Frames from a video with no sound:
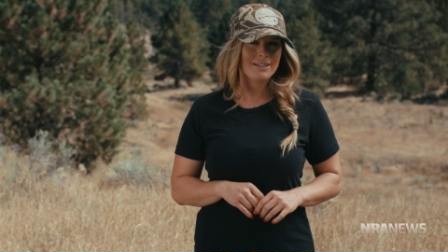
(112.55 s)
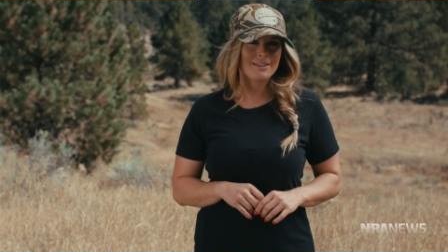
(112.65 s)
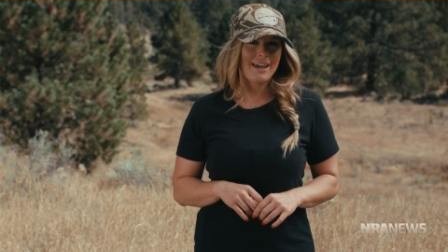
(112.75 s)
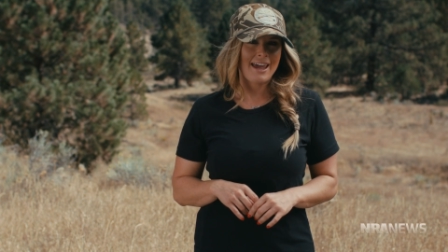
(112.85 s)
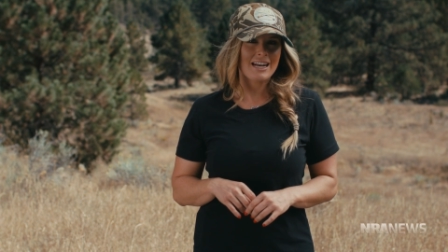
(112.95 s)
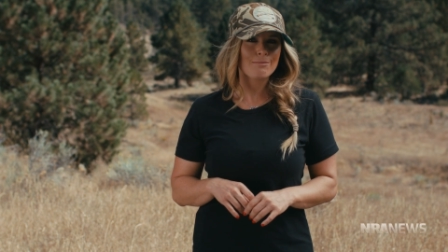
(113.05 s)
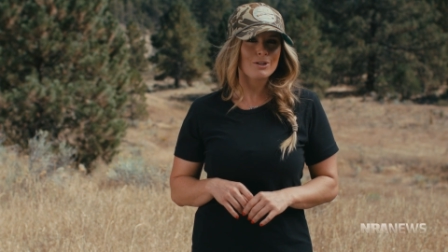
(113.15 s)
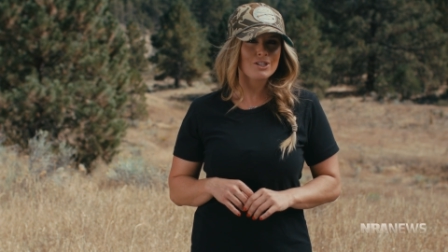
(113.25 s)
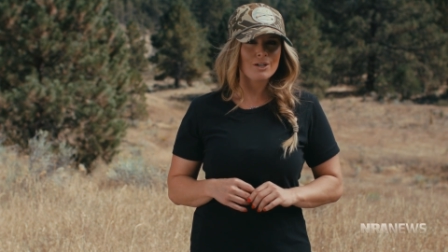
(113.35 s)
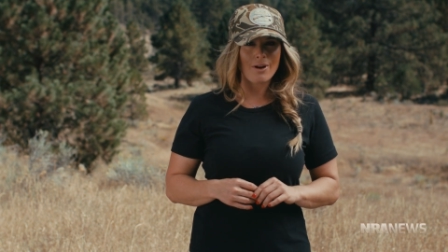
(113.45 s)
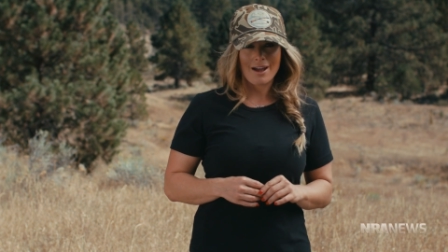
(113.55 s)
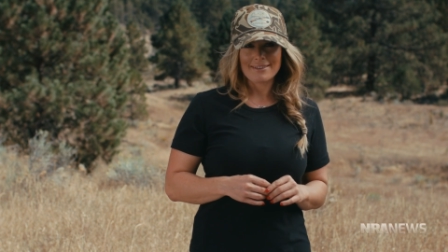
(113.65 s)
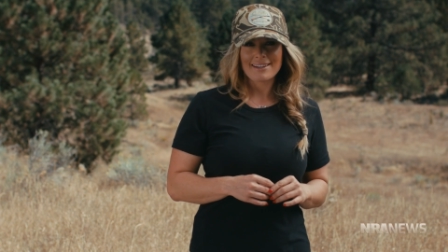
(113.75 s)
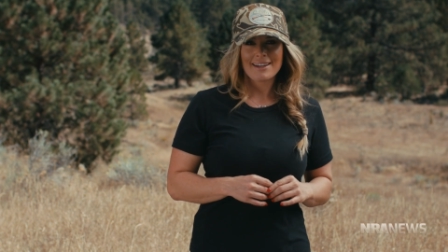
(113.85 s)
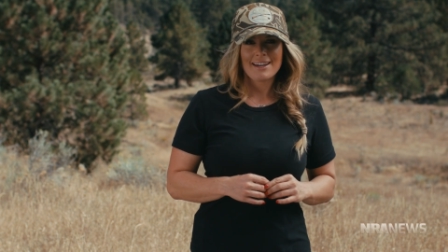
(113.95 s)
it to the animals you
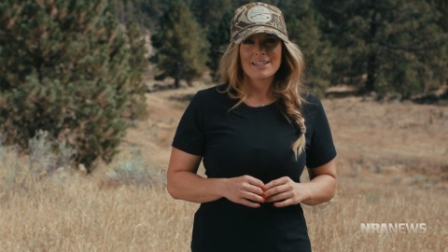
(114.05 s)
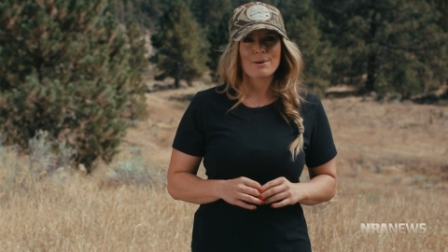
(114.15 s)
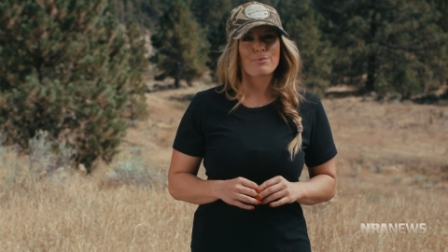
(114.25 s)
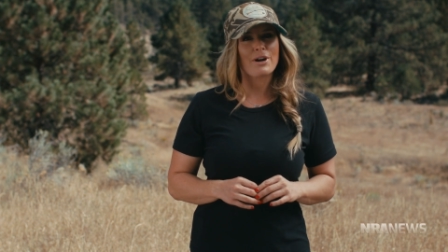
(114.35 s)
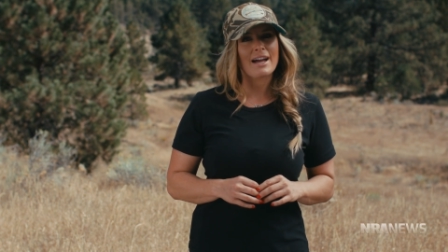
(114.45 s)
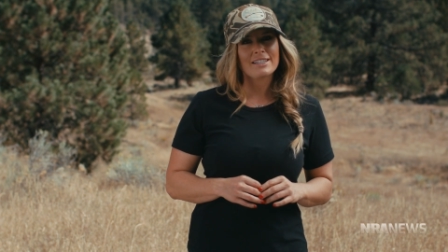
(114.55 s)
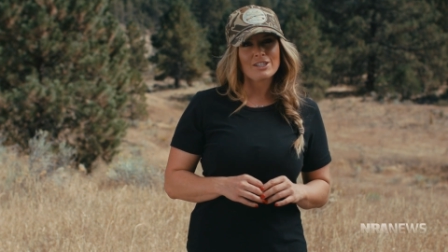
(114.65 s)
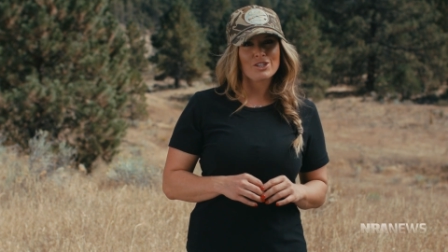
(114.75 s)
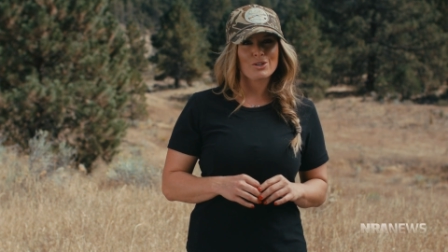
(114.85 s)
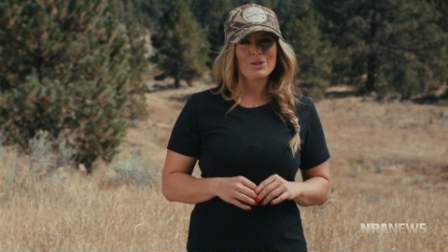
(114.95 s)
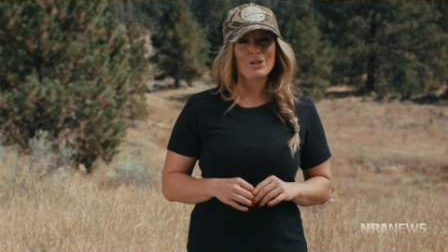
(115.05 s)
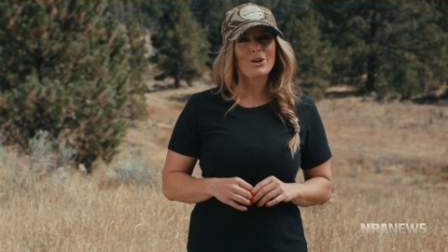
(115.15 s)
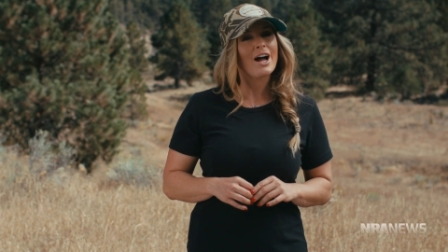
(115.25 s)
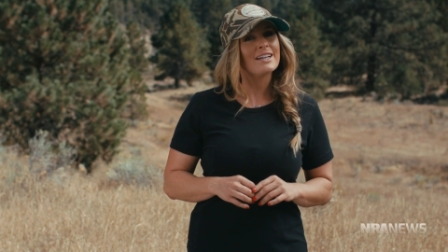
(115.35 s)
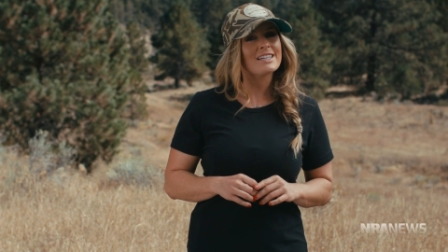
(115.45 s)
hunt to practice shooting
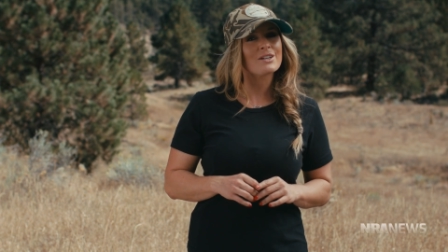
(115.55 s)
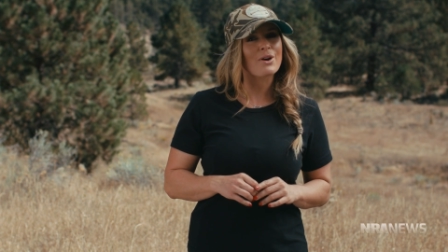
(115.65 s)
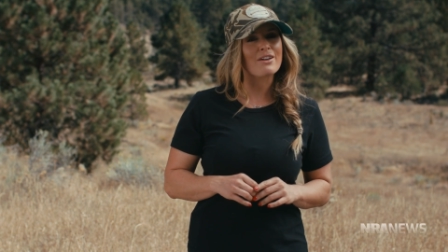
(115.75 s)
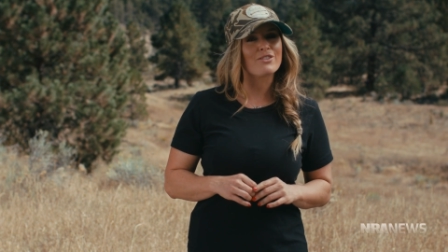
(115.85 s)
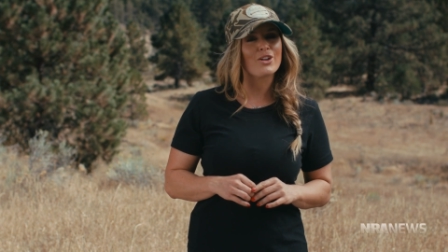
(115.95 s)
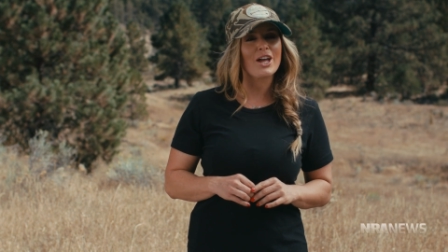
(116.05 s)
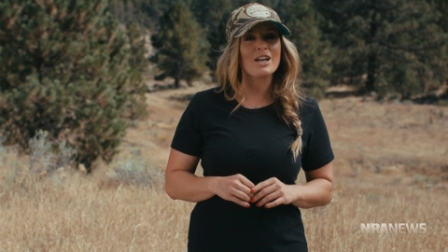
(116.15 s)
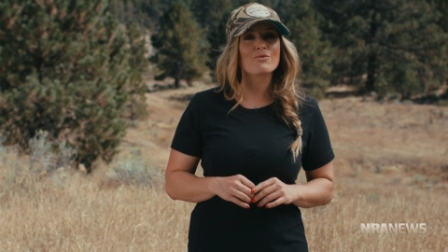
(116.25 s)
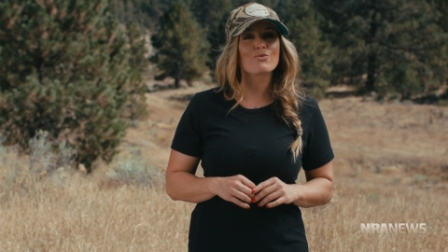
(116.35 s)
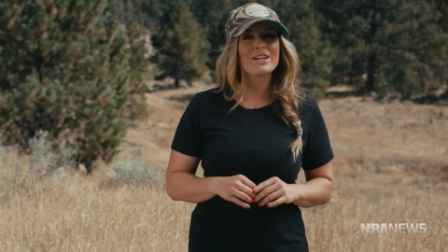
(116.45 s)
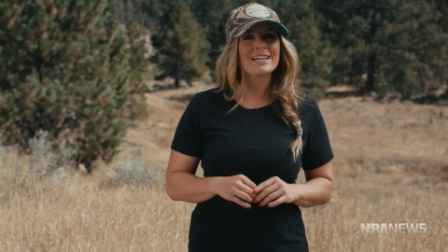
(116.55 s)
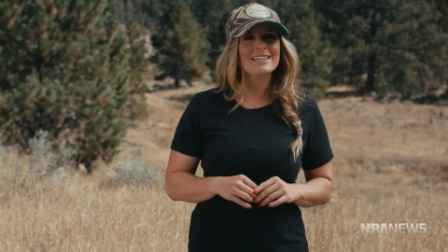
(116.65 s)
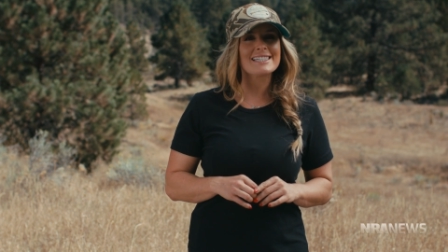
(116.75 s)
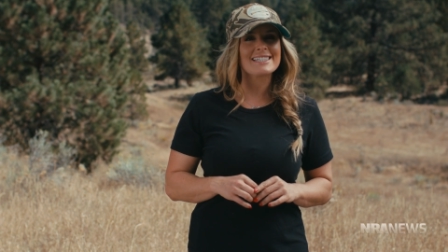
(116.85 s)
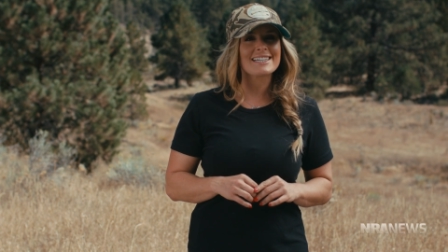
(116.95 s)
your hunting rifle in
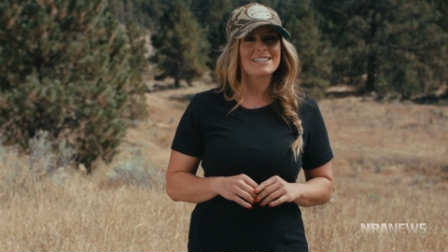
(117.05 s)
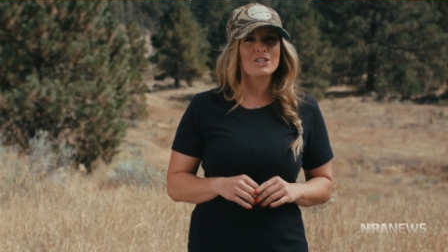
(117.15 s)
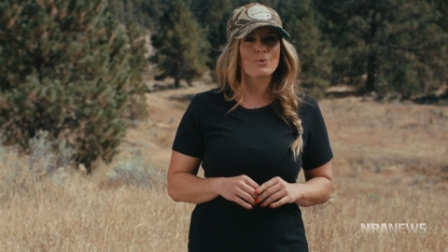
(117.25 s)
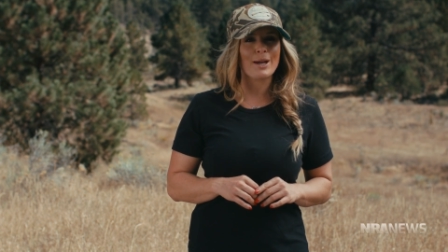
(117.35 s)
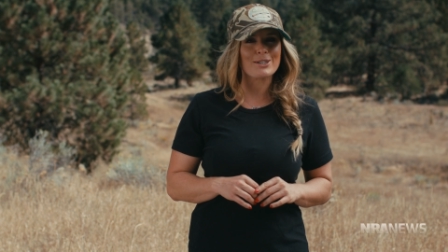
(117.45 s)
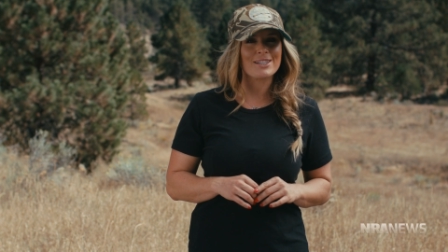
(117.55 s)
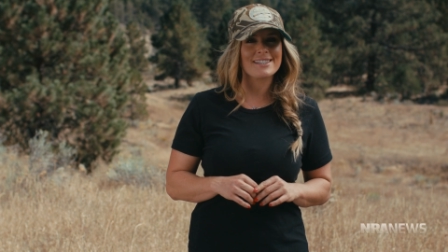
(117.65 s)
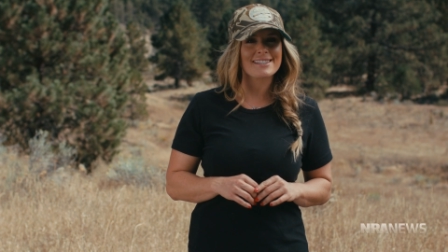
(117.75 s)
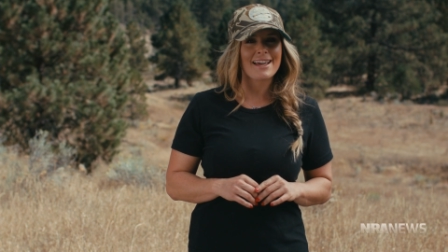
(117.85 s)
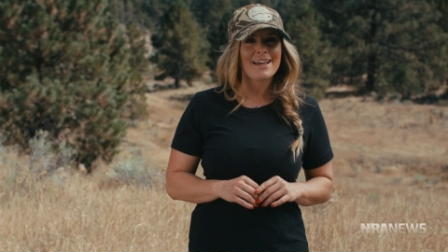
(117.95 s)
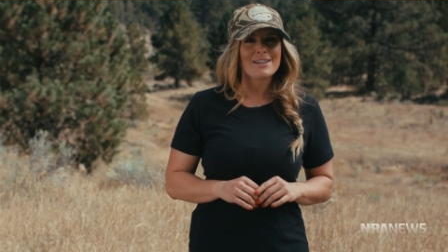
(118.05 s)
realistic situations